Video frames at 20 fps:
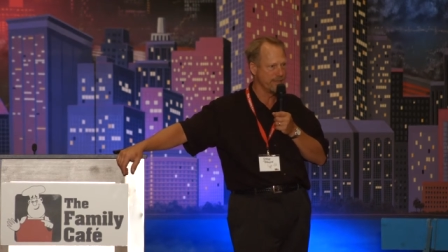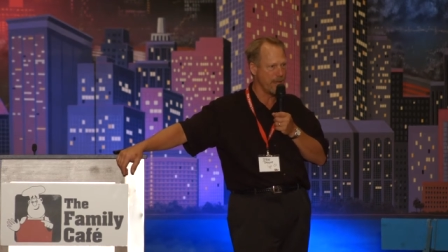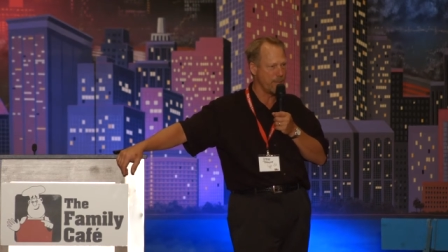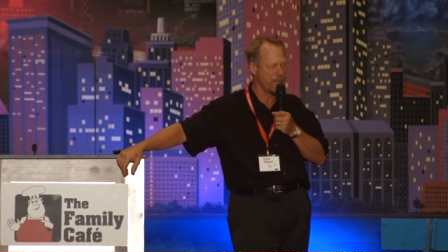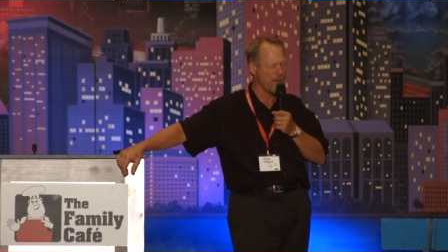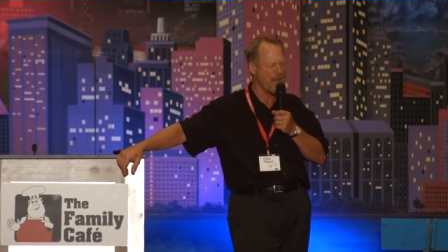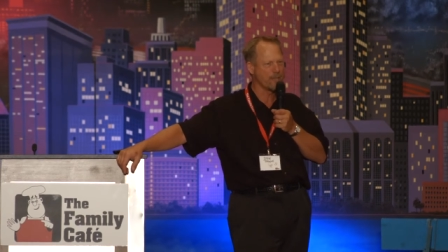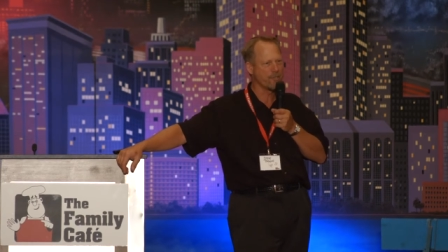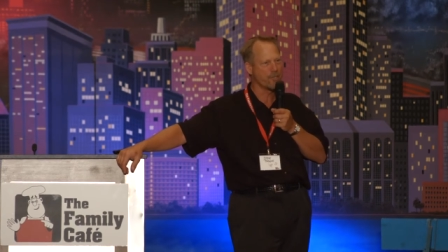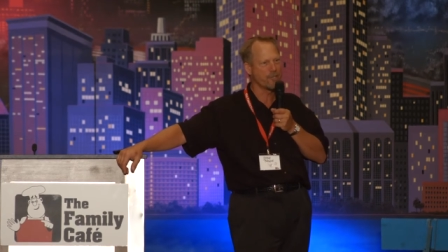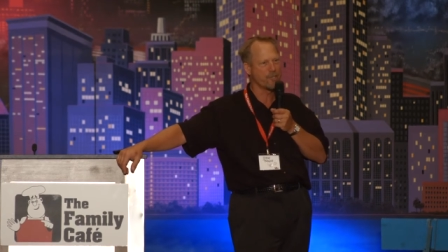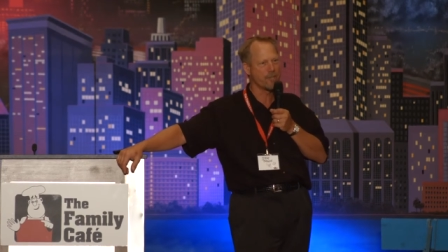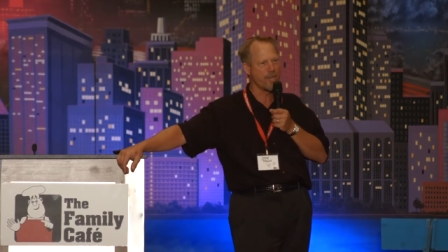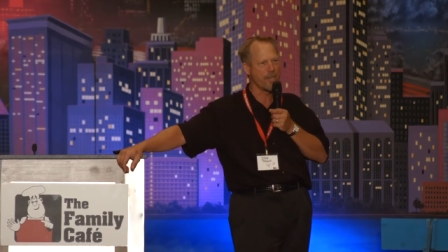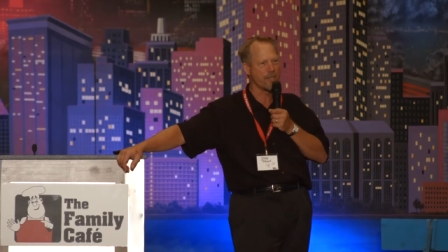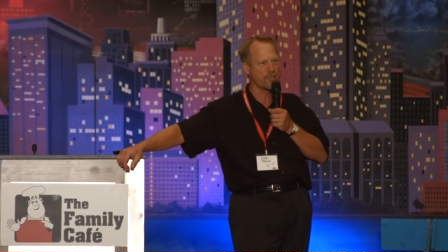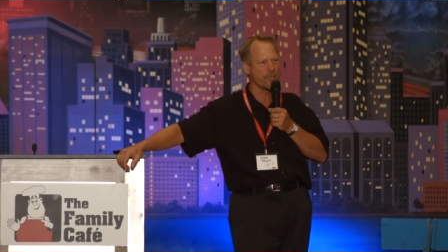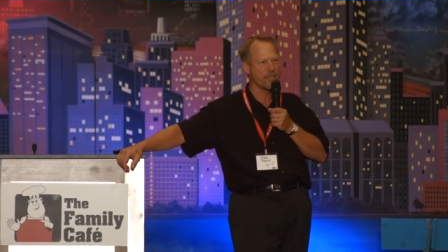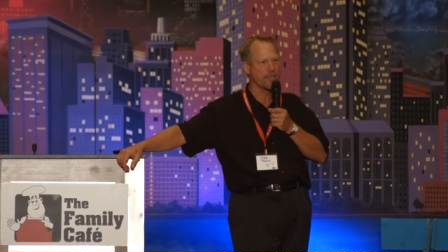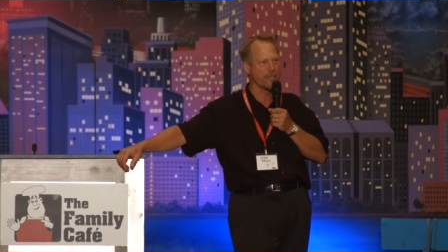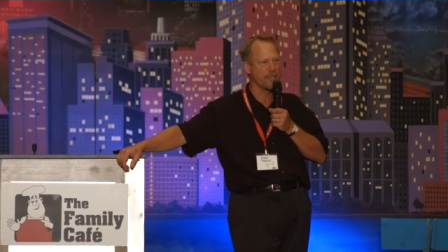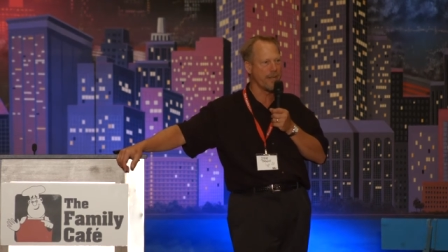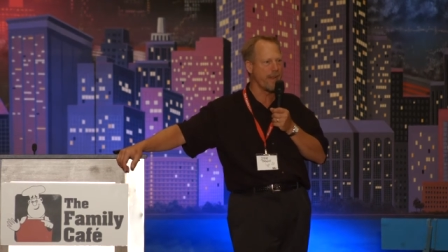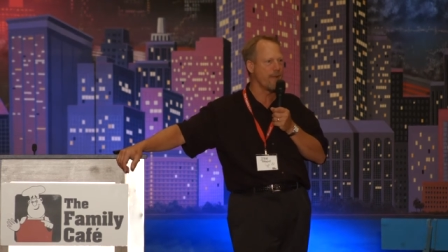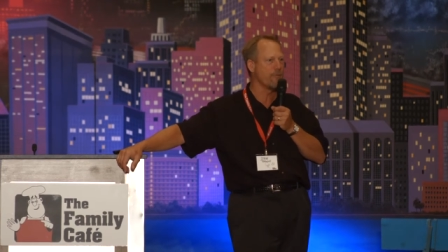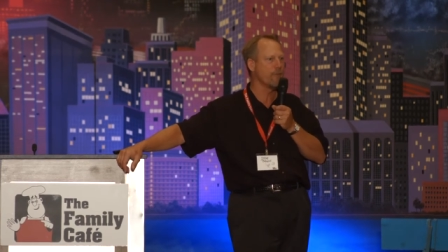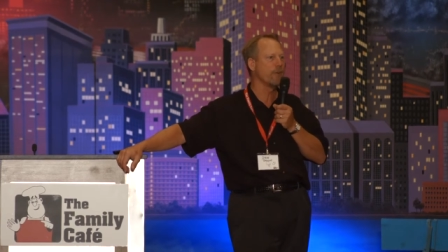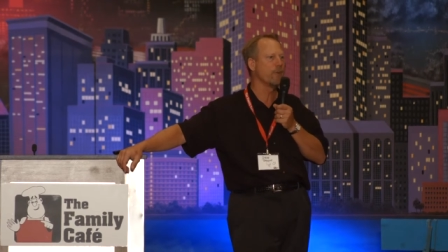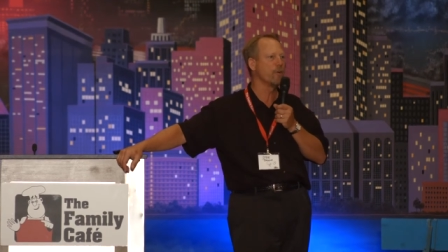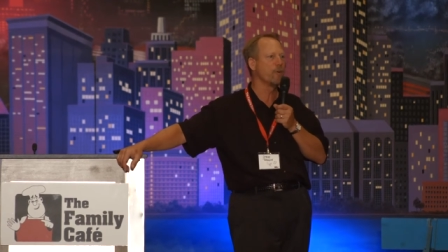I'm not suggesting that
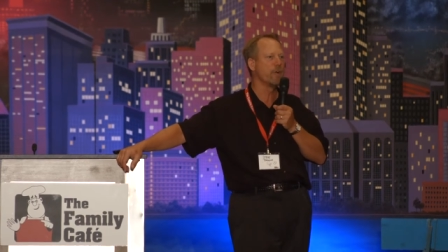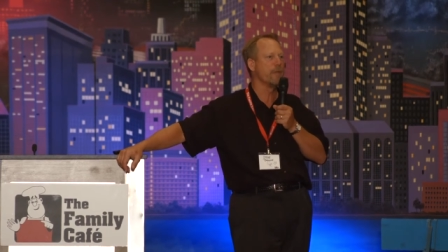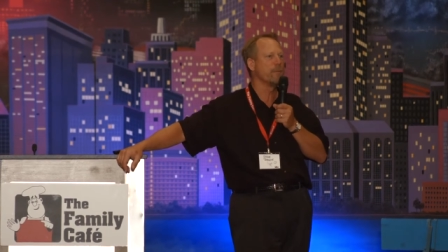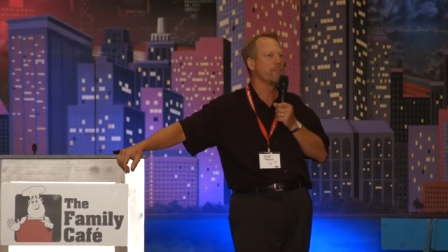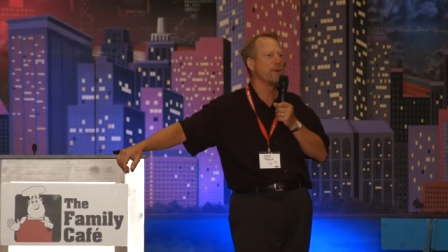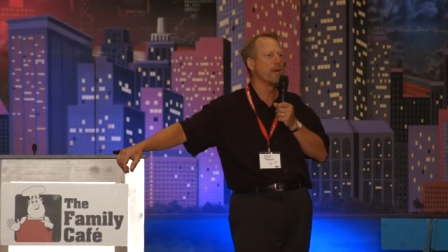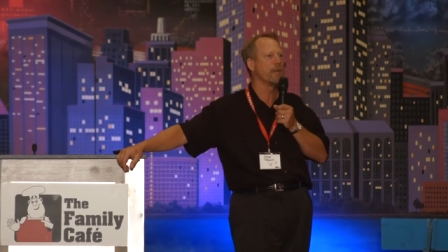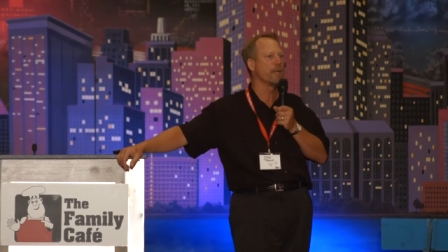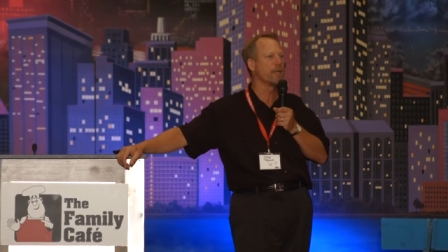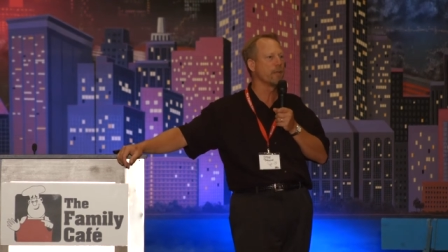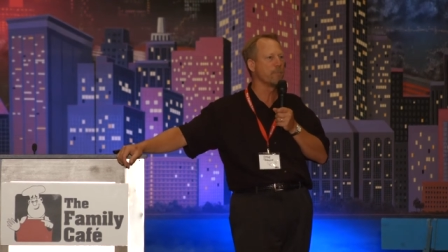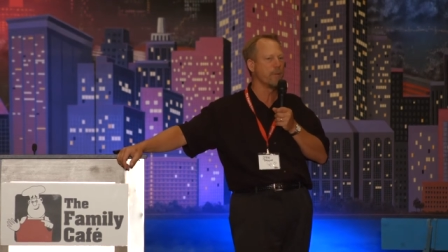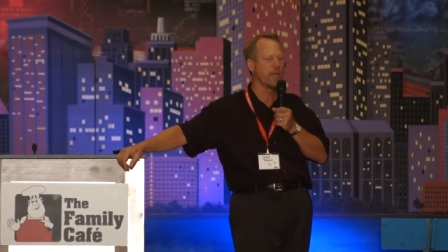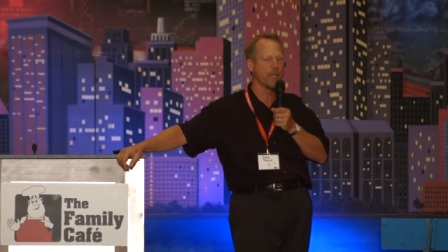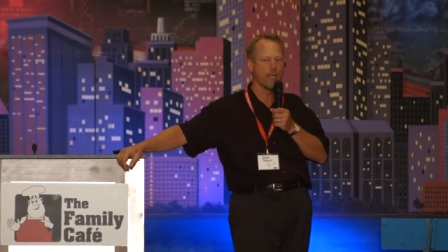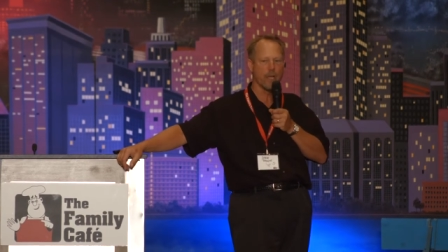every or anybody can